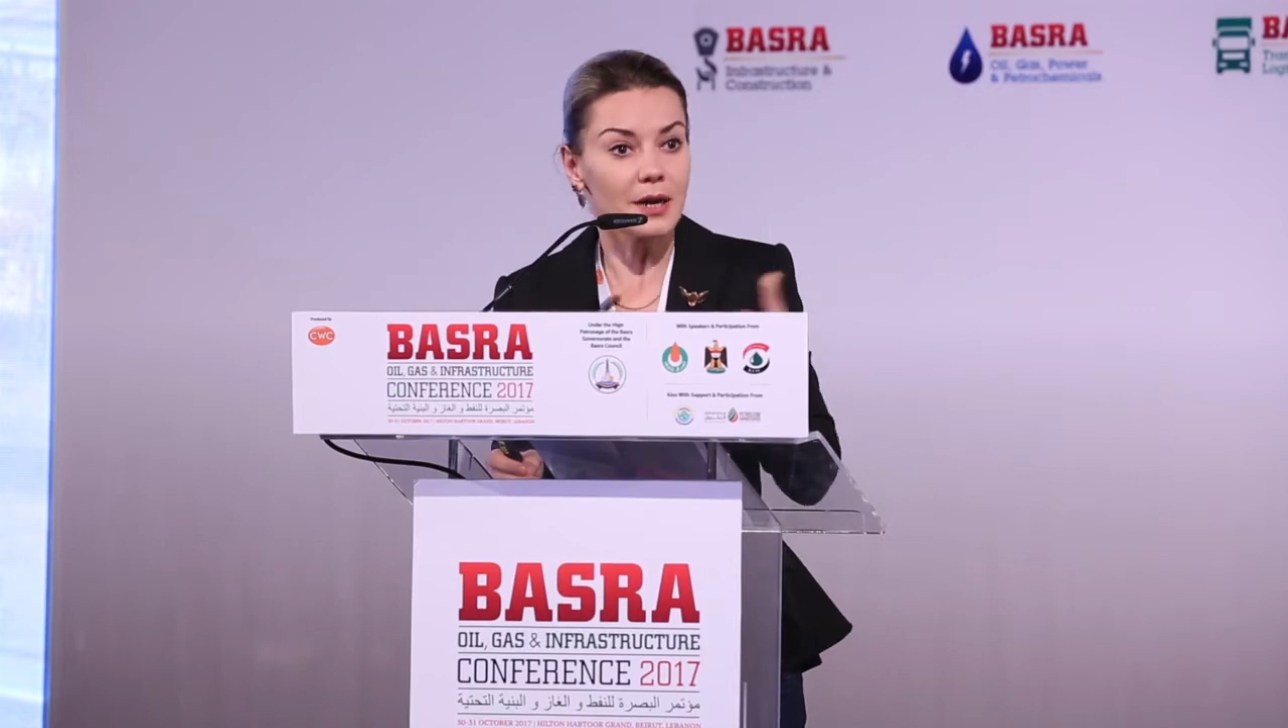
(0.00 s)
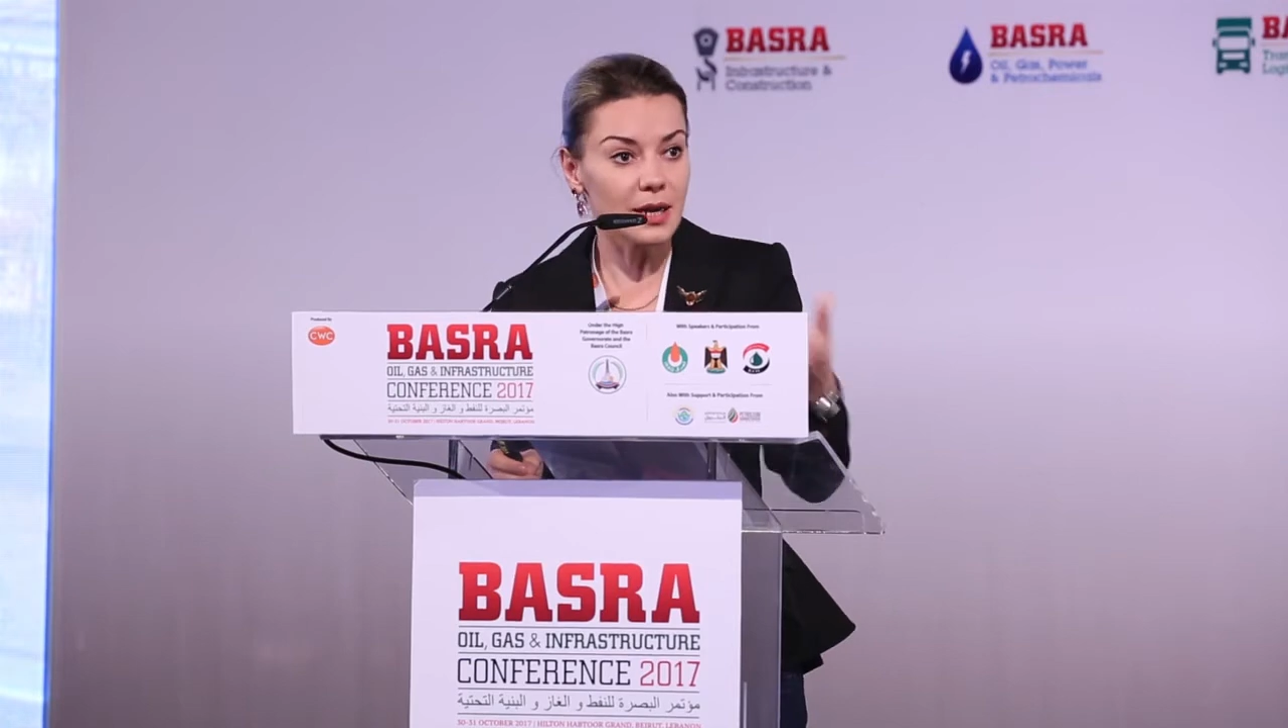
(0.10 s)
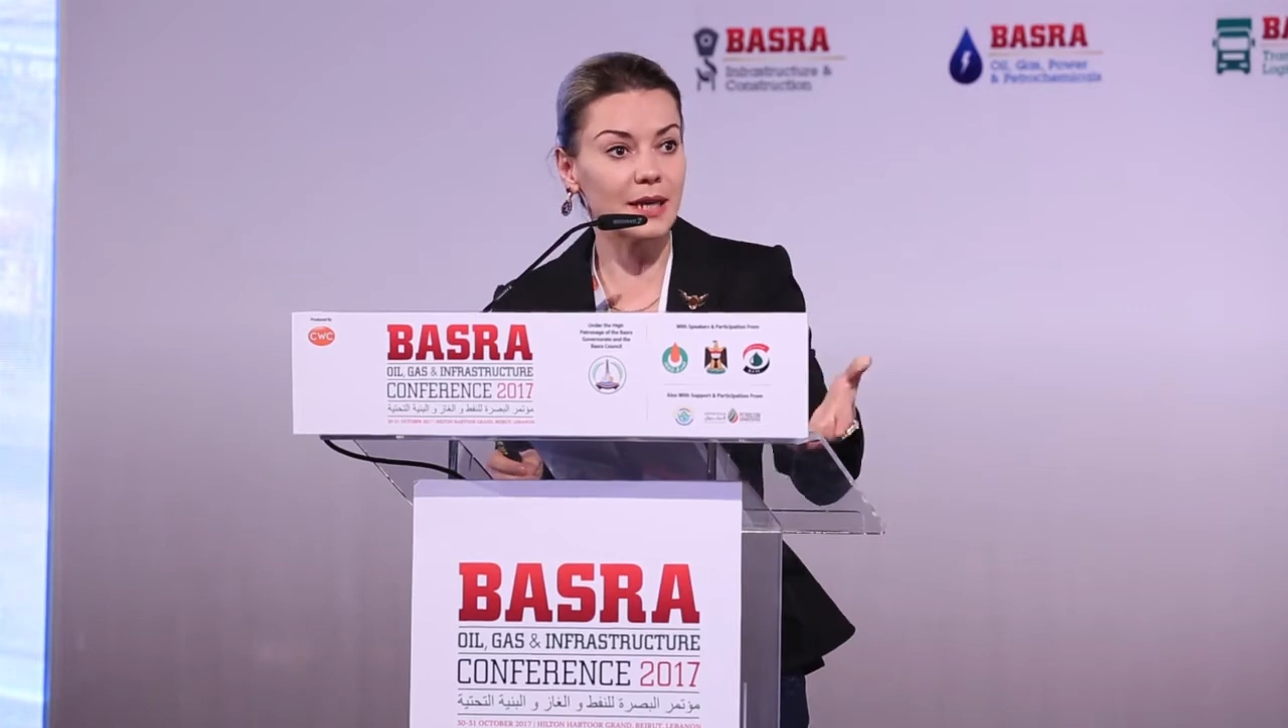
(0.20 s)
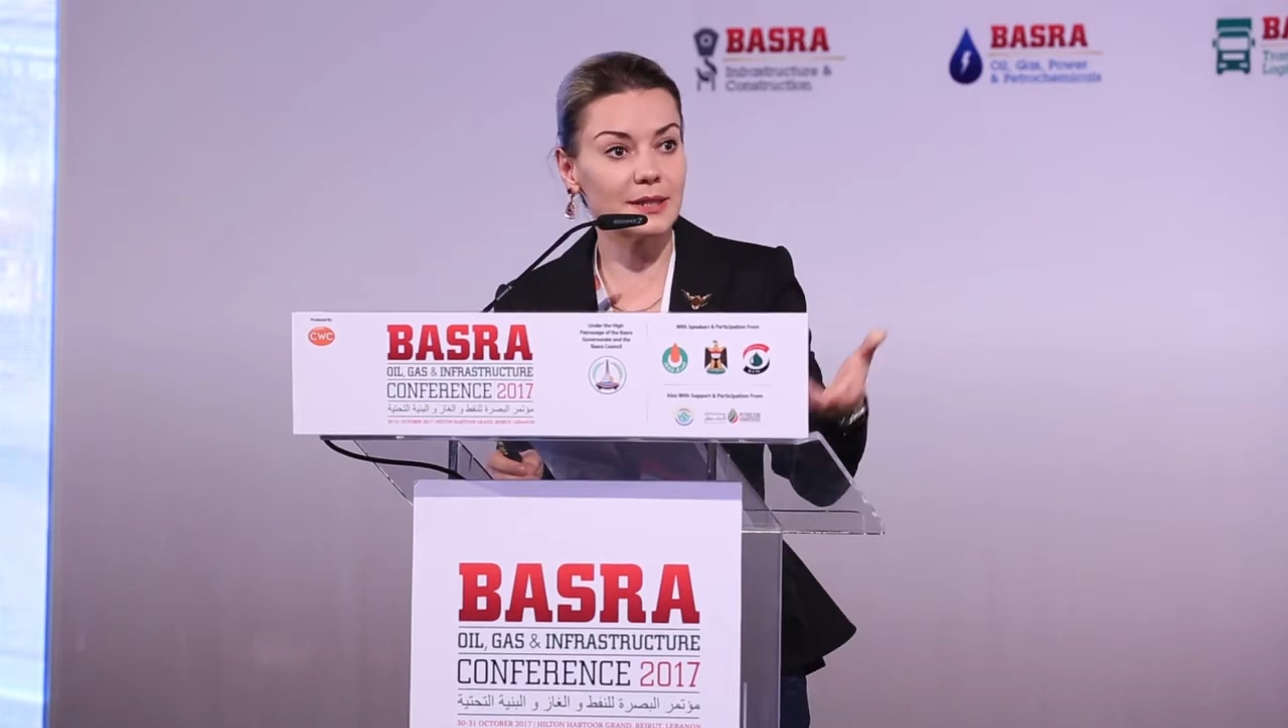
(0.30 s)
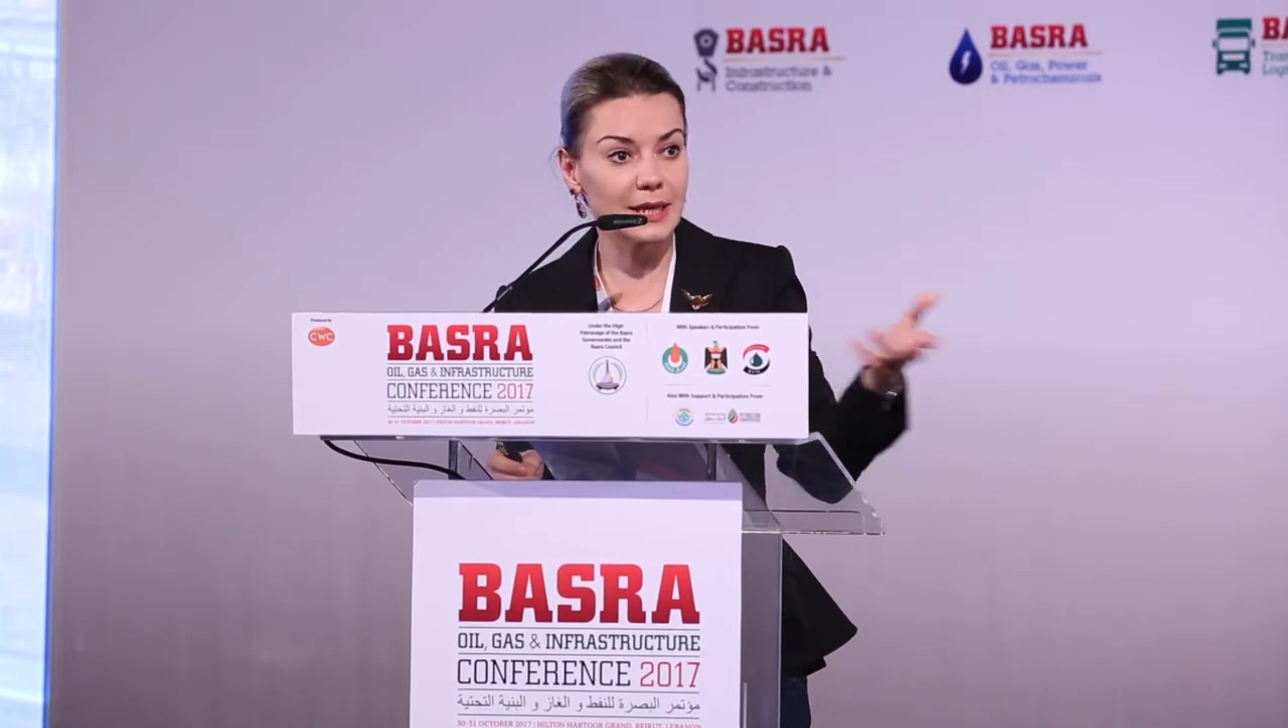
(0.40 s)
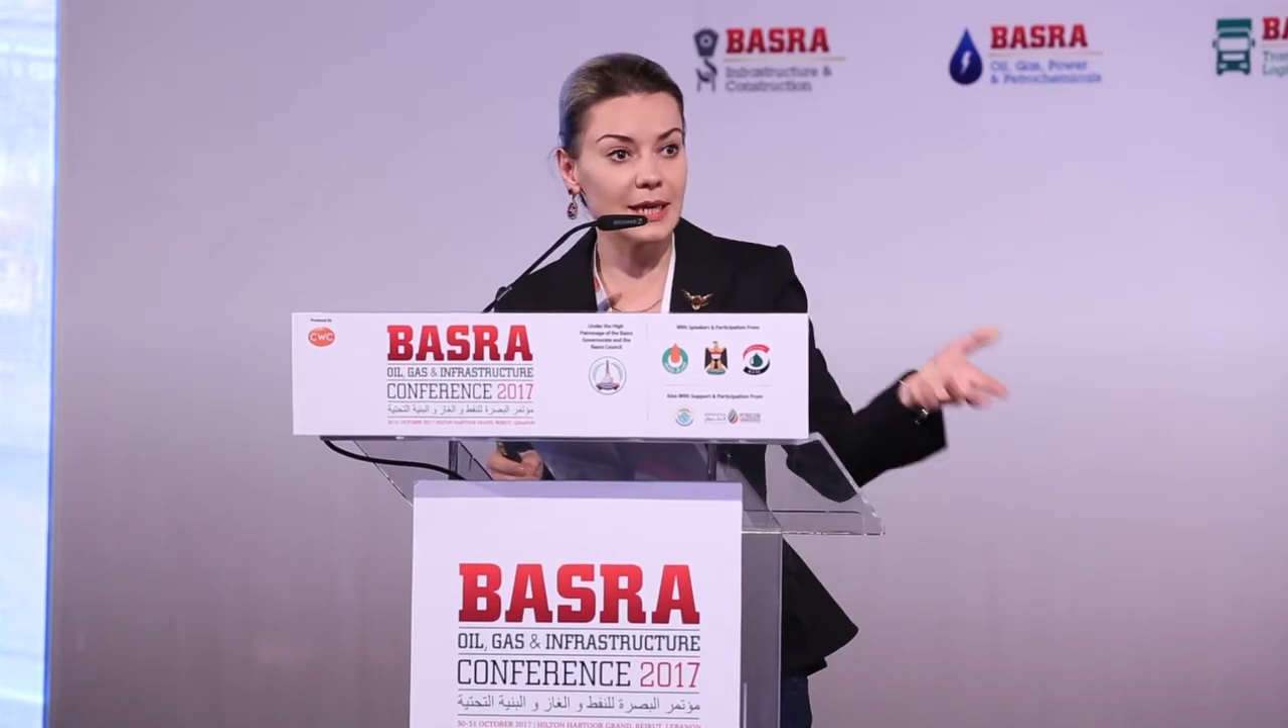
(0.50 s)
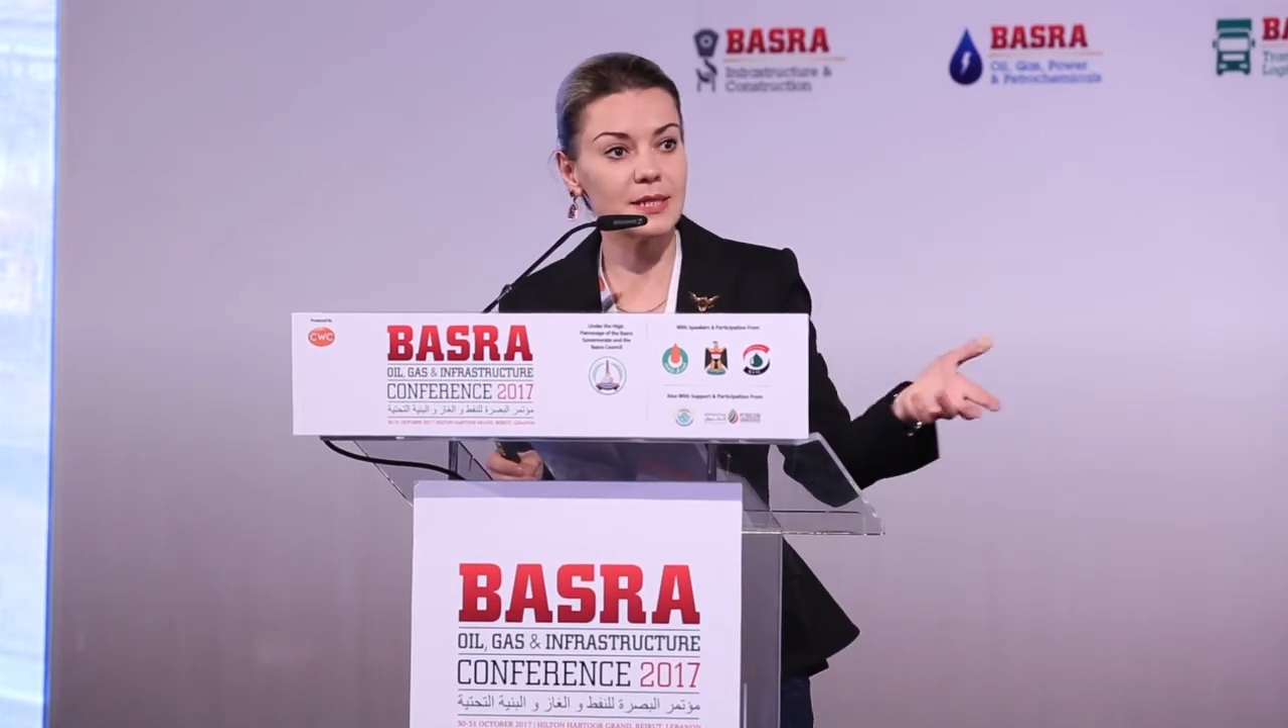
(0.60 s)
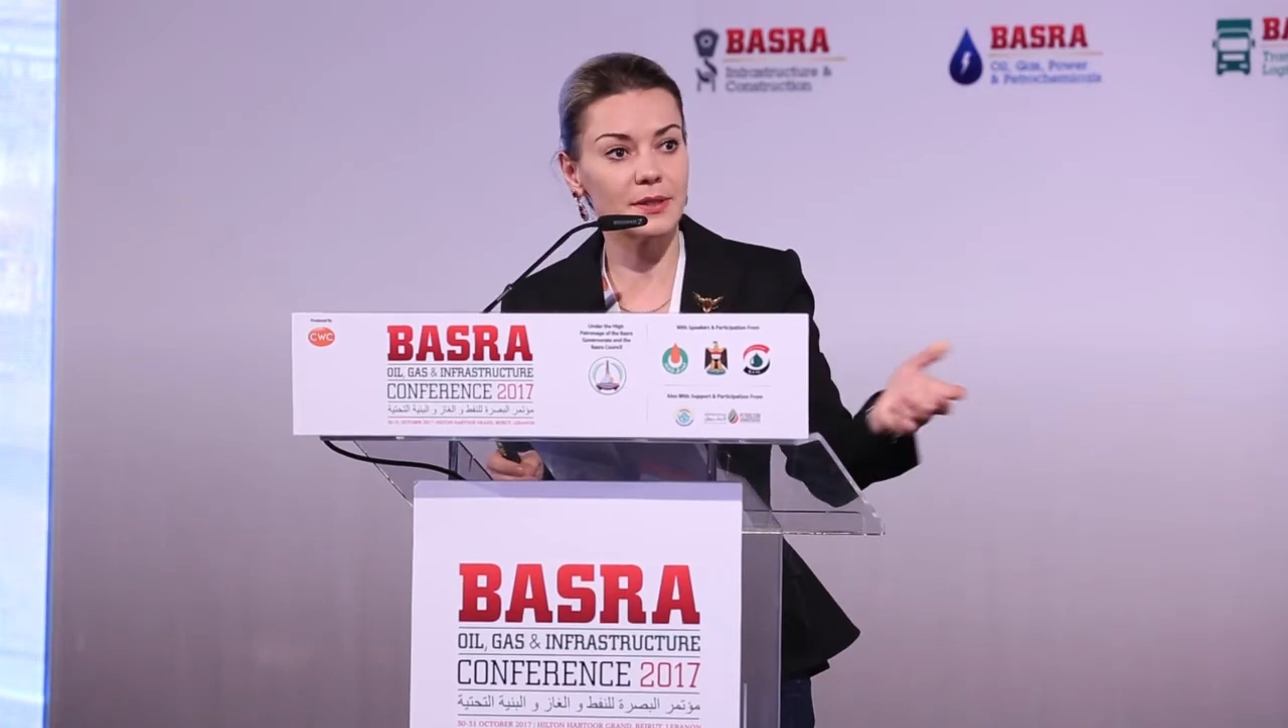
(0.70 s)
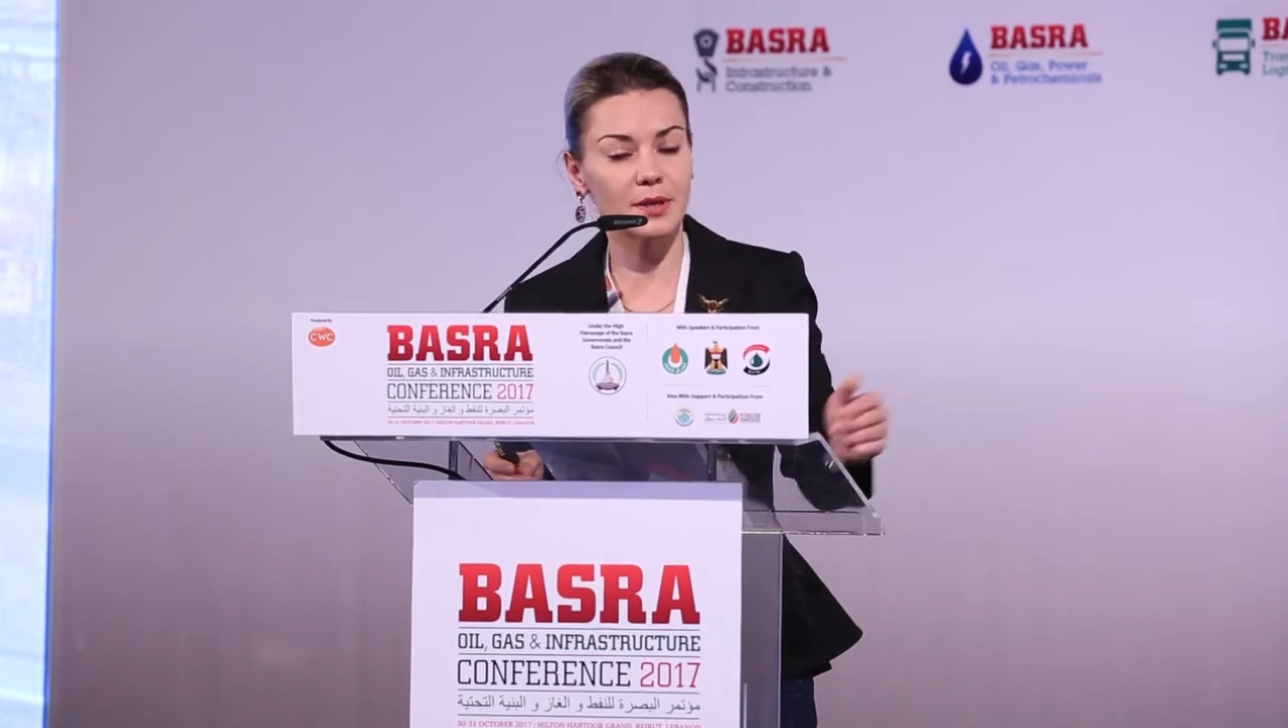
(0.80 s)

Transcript: not getting